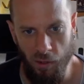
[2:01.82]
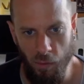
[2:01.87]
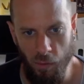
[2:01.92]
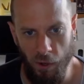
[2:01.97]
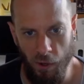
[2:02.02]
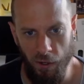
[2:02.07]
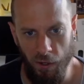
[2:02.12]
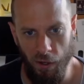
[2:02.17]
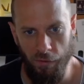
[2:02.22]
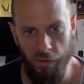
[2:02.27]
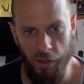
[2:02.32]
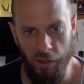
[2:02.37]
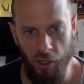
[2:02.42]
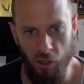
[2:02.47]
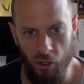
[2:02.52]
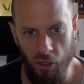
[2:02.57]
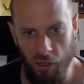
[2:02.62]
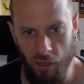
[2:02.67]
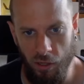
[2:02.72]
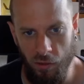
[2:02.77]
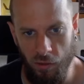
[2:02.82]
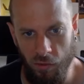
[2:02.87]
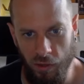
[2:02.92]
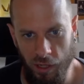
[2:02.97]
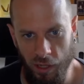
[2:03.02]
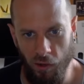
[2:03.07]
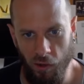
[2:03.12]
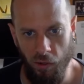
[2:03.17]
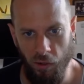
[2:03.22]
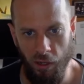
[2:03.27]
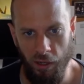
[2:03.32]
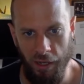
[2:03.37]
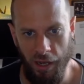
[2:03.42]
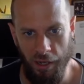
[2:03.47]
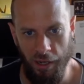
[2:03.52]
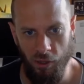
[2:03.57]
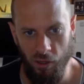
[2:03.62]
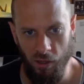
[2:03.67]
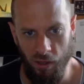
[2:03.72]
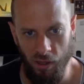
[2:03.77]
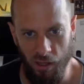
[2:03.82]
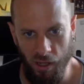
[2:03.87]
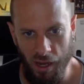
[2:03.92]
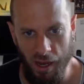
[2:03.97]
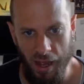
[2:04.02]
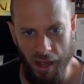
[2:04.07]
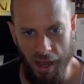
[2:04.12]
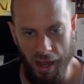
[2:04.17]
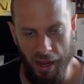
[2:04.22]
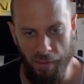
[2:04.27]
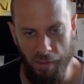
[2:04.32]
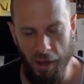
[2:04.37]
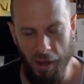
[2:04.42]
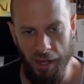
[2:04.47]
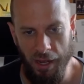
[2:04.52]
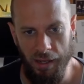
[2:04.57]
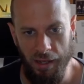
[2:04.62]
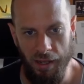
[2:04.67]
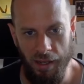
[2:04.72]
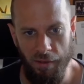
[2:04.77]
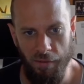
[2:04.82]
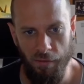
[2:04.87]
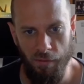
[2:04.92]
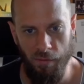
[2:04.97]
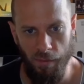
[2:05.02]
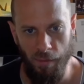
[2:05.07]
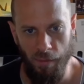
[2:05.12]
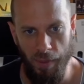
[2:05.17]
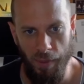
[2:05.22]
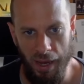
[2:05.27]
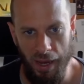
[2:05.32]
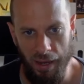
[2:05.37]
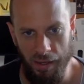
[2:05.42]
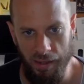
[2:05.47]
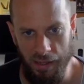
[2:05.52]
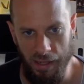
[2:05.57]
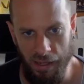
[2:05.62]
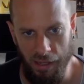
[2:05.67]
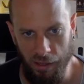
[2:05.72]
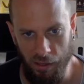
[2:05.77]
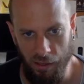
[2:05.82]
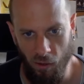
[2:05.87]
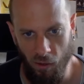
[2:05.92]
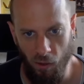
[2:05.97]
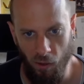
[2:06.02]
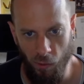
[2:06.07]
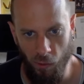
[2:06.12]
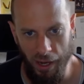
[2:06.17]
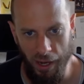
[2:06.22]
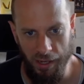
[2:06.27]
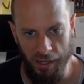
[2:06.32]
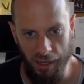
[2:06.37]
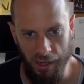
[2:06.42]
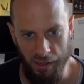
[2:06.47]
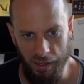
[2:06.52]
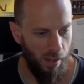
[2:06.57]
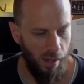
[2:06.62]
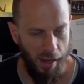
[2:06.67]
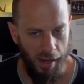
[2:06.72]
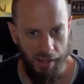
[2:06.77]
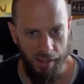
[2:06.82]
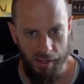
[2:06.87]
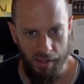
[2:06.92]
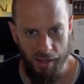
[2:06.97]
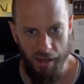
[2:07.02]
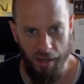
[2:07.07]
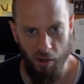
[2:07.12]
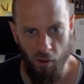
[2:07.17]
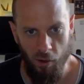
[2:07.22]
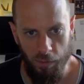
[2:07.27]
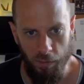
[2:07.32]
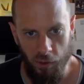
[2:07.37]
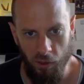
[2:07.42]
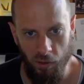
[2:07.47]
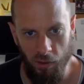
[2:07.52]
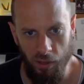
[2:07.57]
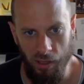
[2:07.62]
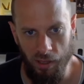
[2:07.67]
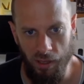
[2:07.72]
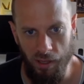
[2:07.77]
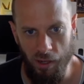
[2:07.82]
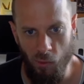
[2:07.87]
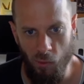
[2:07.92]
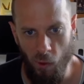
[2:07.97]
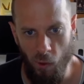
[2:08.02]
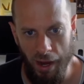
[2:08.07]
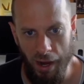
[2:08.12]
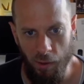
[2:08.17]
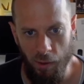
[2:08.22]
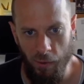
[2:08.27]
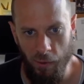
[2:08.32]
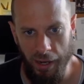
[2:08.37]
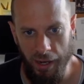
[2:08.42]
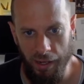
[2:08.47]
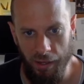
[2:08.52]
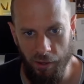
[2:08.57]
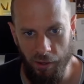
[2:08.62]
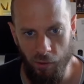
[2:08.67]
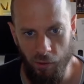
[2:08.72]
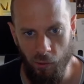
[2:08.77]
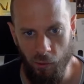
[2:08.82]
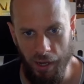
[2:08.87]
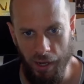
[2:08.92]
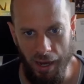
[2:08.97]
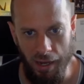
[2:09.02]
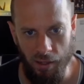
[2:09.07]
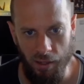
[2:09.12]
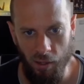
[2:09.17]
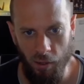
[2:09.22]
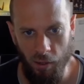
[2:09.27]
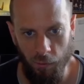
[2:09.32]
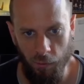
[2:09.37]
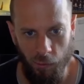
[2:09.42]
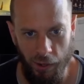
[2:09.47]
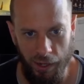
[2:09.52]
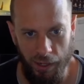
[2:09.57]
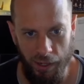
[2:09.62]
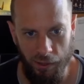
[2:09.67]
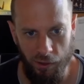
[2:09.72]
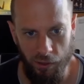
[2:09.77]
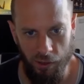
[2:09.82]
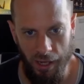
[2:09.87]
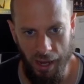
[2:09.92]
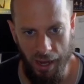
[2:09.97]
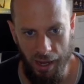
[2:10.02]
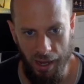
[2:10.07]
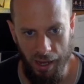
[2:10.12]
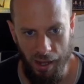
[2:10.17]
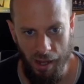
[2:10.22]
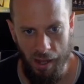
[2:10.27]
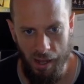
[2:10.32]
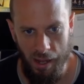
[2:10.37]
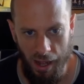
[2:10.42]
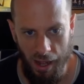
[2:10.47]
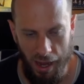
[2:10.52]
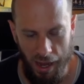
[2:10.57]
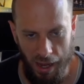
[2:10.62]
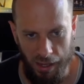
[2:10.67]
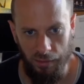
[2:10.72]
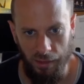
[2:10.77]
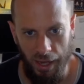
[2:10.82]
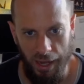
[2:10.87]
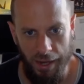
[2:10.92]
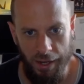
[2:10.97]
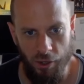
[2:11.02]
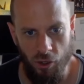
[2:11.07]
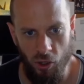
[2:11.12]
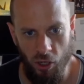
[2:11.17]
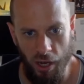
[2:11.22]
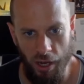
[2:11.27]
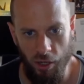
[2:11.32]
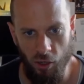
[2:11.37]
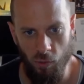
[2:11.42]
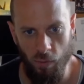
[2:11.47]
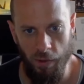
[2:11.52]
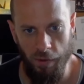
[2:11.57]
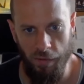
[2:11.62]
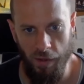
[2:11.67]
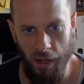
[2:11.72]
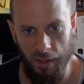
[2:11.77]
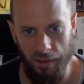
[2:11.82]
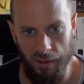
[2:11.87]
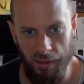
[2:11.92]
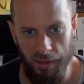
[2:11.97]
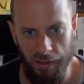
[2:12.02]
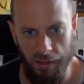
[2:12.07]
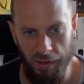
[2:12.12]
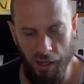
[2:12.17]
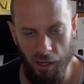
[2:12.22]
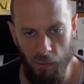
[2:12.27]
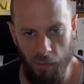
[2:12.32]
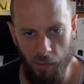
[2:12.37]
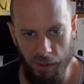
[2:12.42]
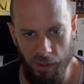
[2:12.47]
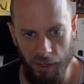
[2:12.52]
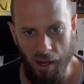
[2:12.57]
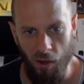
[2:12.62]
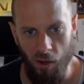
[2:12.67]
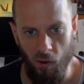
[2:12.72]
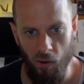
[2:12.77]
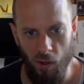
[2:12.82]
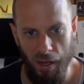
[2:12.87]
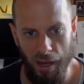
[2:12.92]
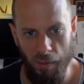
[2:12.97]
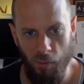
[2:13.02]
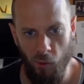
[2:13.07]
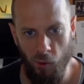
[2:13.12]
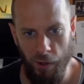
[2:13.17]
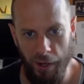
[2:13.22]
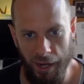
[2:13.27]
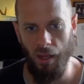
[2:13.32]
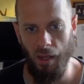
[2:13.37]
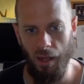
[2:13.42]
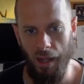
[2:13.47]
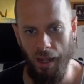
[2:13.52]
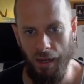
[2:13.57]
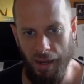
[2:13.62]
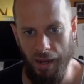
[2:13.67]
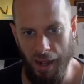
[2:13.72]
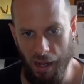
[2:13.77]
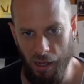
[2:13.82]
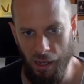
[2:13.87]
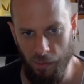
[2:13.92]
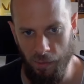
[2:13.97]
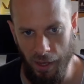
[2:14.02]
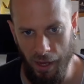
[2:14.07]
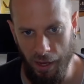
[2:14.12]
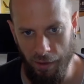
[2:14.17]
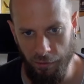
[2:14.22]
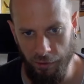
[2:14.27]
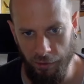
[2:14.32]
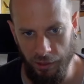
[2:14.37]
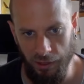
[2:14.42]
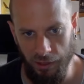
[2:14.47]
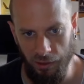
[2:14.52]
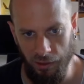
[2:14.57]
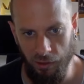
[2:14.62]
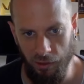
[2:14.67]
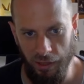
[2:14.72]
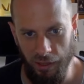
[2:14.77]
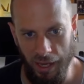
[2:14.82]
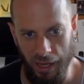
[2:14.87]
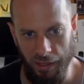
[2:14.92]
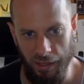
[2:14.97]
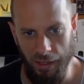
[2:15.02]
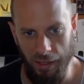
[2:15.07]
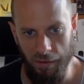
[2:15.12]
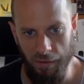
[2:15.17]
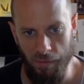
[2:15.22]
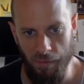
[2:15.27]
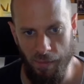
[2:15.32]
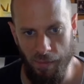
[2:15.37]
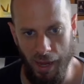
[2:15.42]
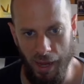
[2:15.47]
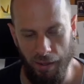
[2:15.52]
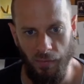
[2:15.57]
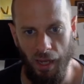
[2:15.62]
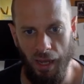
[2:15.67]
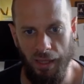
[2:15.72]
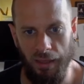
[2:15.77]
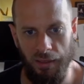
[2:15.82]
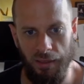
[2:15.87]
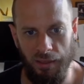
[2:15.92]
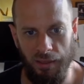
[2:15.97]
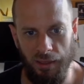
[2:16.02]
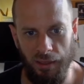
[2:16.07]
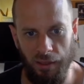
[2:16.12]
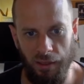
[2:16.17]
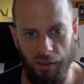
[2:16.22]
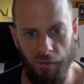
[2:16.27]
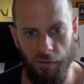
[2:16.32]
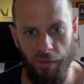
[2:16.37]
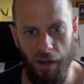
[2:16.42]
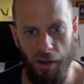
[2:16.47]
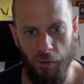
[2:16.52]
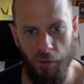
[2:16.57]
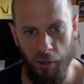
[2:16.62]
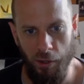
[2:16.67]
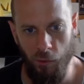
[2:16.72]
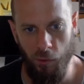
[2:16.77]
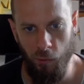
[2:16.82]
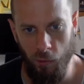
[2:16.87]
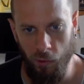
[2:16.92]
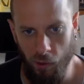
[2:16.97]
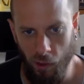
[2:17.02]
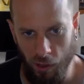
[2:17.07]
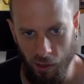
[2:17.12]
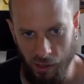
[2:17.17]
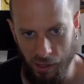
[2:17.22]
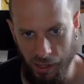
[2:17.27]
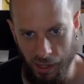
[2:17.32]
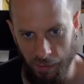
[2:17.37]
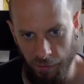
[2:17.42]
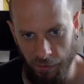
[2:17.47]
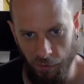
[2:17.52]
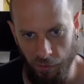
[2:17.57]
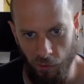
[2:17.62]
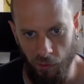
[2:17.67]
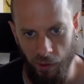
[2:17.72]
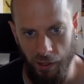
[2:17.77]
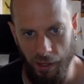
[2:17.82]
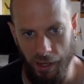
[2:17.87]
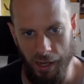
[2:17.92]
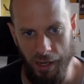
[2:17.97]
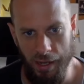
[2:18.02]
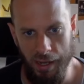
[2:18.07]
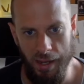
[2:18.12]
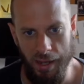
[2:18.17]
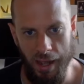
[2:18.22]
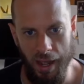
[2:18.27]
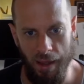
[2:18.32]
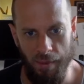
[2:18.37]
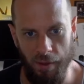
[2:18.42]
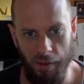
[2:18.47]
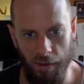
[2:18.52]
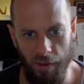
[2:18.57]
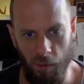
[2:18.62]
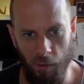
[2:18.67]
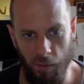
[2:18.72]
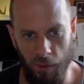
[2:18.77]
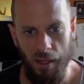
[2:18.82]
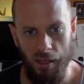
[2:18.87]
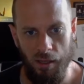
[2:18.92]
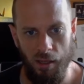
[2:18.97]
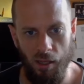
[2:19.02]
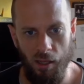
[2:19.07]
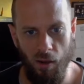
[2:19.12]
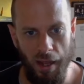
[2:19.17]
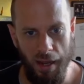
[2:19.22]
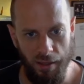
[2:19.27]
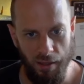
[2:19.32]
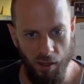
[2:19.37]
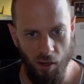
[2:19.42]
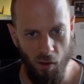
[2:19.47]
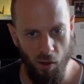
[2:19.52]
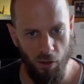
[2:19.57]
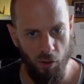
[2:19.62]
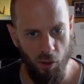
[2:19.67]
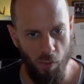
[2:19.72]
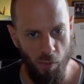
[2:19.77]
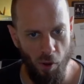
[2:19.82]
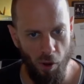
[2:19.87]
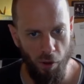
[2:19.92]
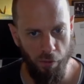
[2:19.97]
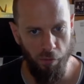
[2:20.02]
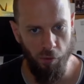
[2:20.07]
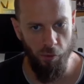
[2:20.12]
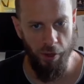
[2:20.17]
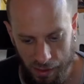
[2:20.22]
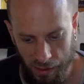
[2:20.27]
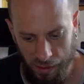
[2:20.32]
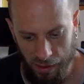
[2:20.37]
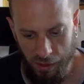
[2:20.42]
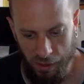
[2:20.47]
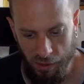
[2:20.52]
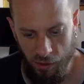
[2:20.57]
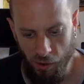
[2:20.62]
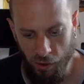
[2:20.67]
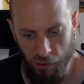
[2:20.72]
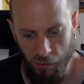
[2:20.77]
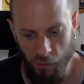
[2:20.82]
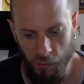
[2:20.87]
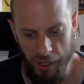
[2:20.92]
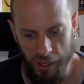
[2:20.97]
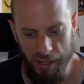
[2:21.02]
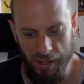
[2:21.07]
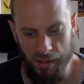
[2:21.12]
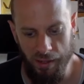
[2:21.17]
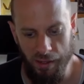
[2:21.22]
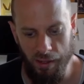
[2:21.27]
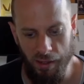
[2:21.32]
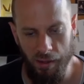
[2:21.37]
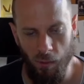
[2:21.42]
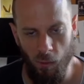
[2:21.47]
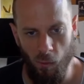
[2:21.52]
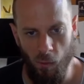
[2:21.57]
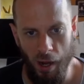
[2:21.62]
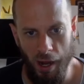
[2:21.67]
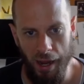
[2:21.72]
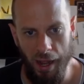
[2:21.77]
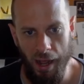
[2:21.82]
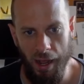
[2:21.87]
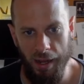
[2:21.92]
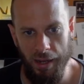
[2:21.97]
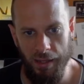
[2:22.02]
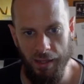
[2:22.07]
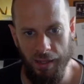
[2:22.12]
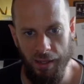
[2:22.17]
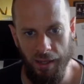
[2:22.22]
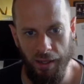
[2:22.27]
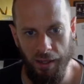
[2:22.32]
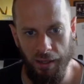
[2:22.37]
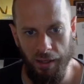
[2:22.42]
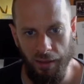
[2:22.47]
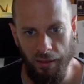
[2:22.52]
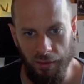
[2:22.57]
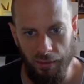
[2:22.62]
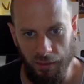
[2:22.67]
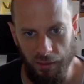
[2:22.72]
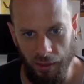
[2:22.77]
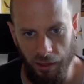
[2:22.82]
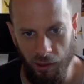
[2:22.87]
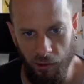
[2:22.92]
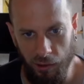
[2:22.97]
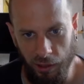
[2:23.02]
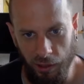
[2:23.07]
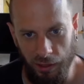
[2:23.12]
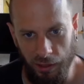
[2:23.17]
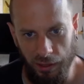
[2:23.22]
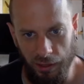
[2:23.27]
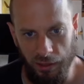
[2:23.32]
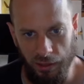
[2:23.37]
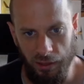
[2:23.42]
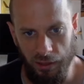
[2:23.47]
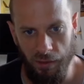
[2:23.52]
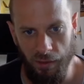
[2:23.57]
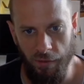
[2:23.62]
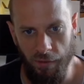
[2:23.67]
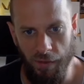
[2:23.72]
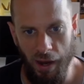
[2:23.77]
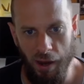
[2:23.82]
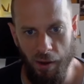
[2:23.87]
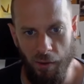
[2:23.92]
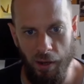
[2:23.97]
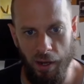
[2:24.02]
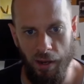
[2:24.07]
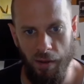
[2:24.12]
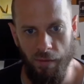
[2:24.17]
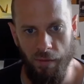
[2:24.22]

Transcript: features to the Godot engine and make it even better than it already is. I think open source is the right way to create software today and exchange with other developers, collaborate and help everything to get even better. And it's a very cool concept for indie game developers. So let's go on to point 3. The third reason why I think Godot is very